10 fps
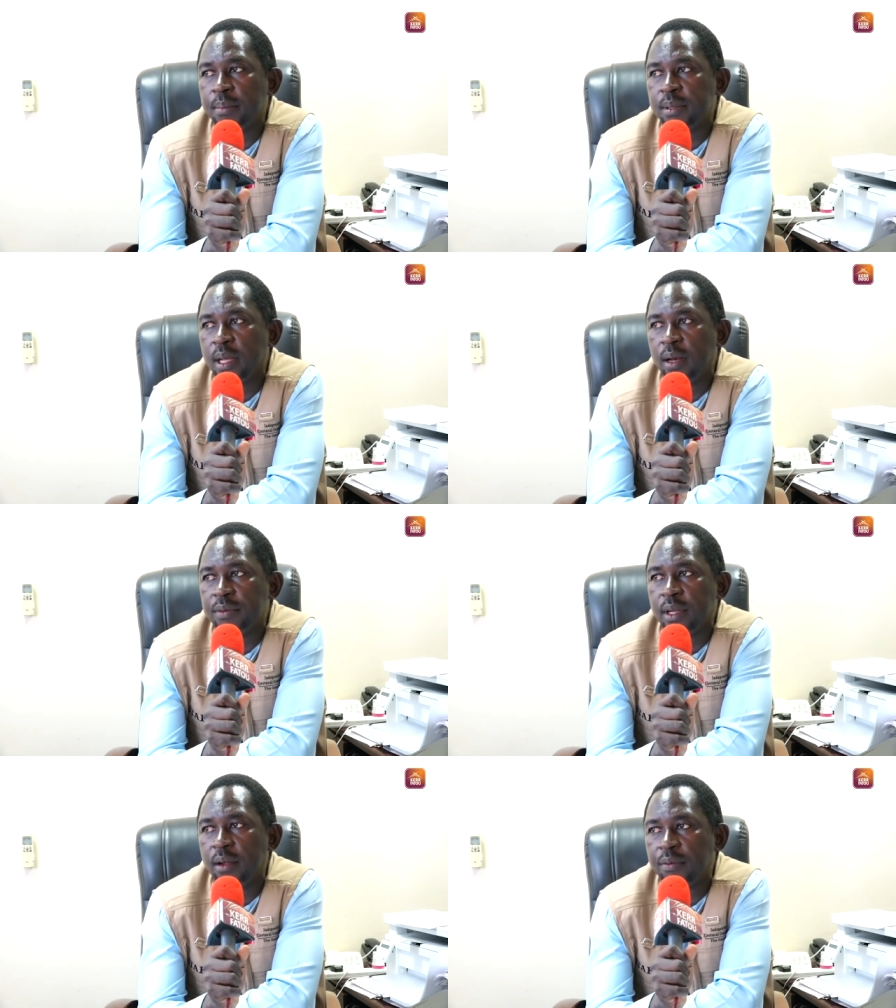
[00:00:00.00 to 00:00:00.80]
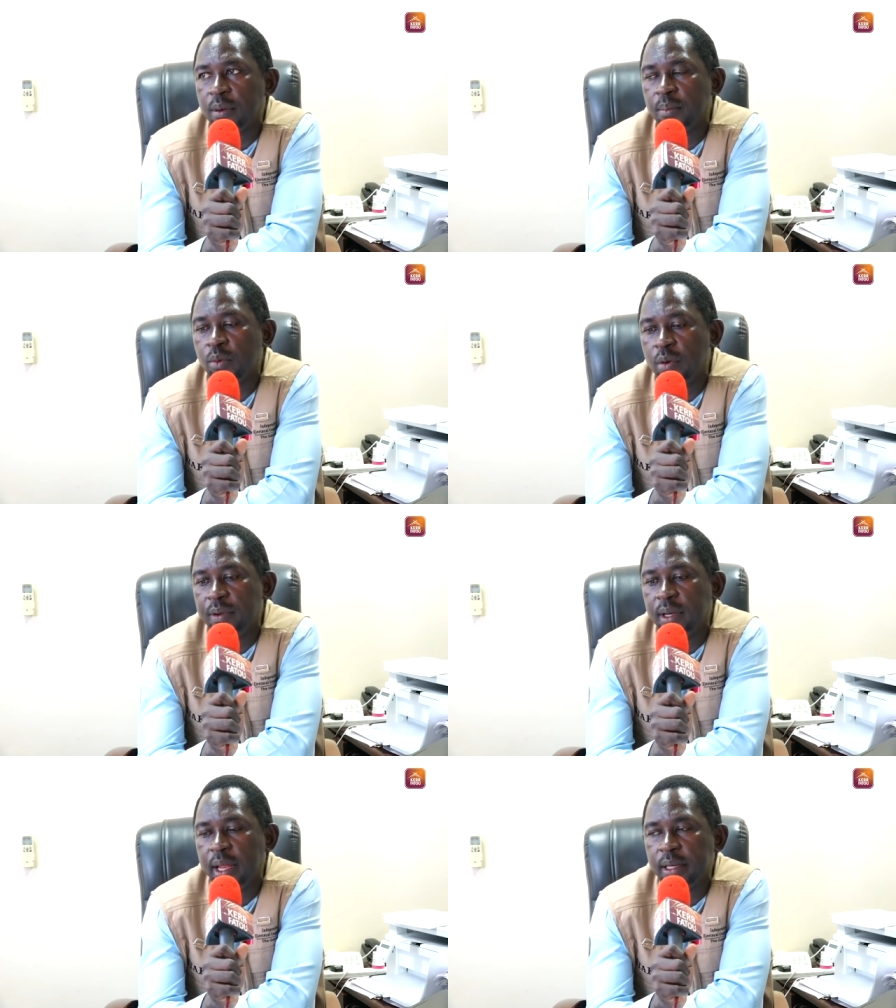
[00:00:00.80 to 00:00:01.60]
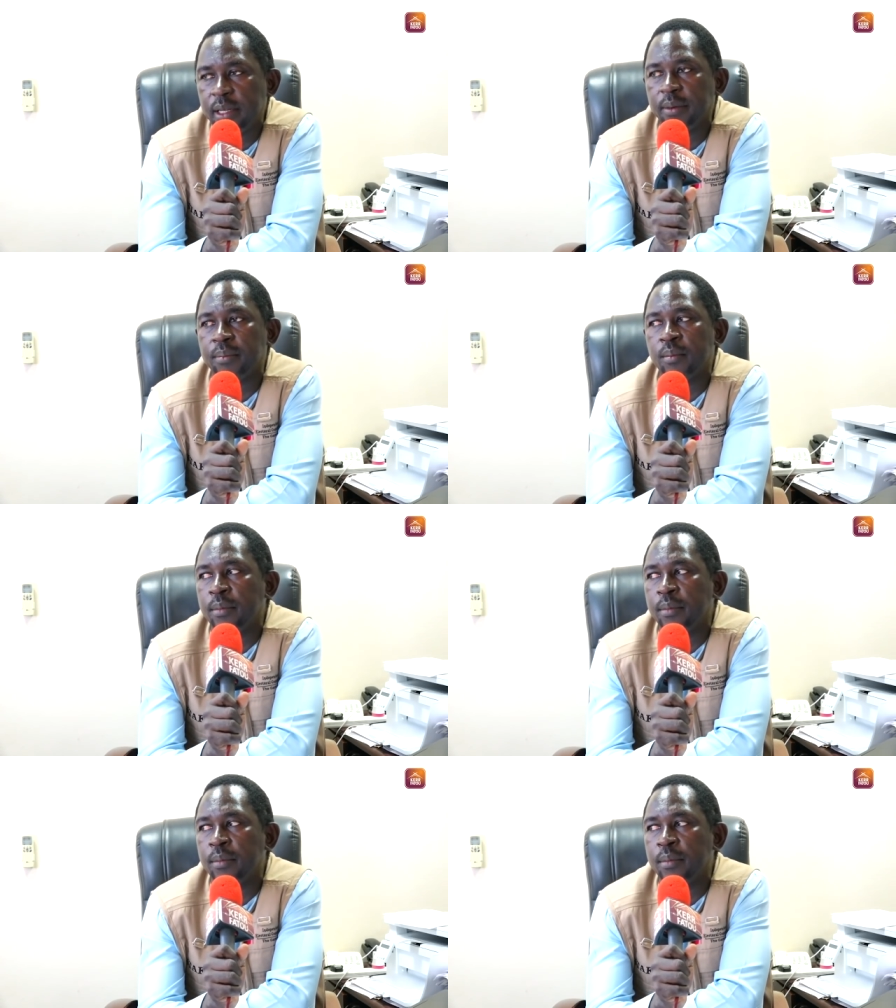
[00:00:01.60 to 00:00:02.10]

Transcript: themselves from COVID-19.